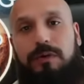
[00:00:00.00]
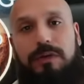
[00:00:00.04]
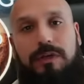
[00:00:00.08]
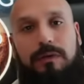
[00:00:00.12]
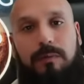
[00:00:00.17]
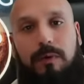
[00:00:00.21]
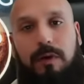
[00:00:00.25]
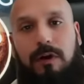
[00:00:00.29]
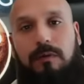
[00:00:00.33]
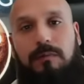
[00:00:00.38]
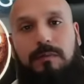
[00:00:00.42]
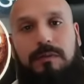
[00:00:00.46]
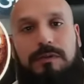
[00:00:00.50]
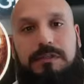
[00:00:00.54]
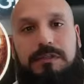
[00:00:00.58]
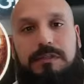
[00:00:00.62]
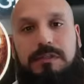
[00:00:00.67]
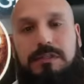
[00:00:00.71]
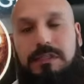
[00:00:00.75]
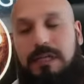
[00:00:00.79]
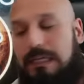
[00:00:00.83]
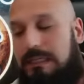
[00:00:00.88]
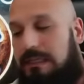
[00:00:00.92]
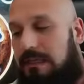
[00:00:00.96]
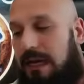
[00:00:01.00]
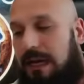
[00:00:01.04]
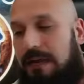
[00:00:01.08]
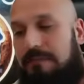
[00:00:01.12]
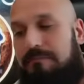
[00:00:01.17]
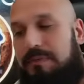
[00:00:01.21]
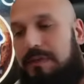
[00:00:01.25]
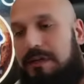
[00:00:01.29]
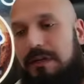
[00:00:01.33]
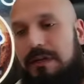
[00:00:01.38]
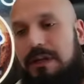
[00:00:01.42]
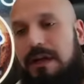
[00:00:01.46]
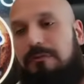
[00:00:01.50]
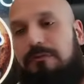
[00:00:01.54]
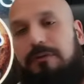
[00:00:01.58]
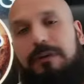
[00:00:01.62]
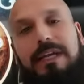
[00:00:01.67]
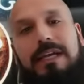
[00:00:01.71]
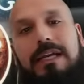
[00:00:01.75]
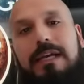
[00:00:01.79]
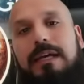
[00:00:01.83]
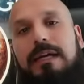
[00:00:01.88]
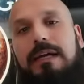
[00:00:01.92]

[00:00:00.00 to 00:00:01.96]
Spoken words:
apartments, because I've been in every